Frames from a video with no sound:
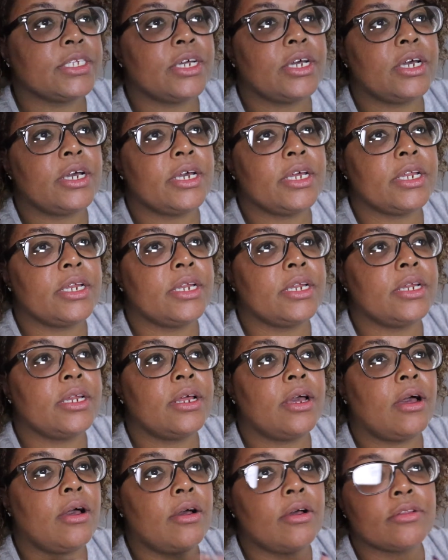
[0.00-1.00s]
on
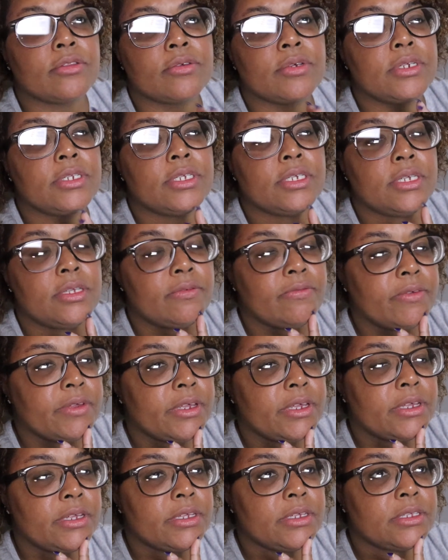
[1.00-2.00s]
all three
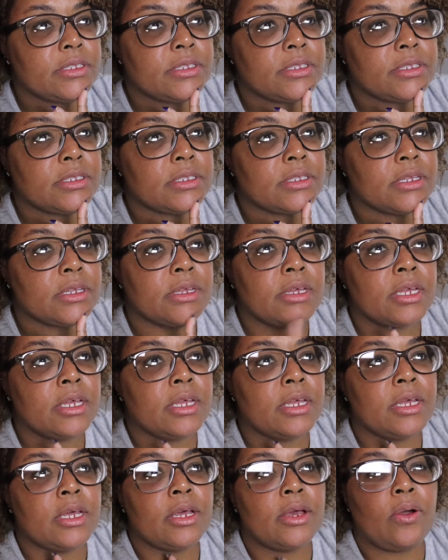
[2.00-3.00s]
TVs.
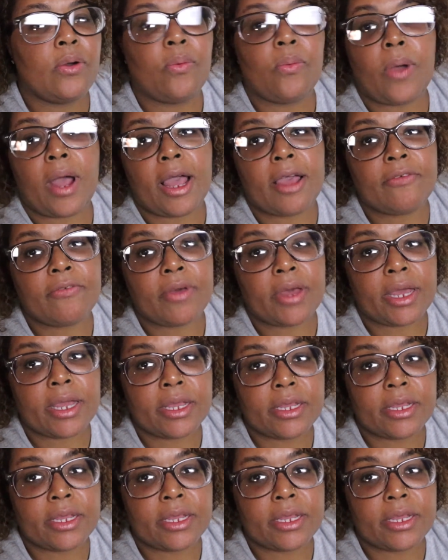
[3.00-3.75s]
Wi-Fi